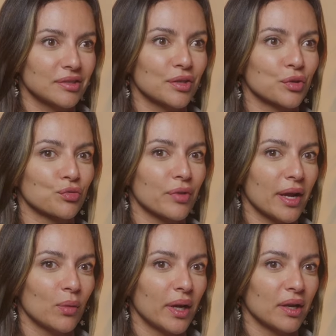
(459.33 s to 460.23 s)
a great
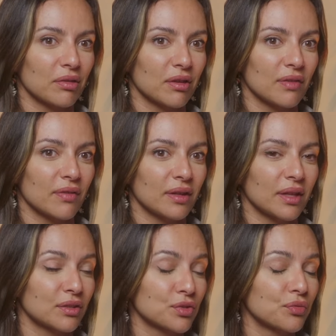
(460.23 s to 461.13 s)
way to think of it.
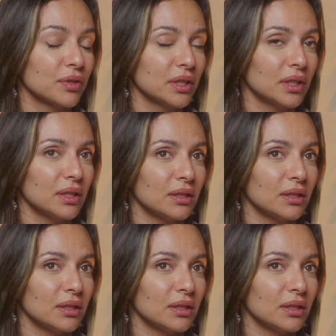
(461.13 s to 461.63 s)
That's really,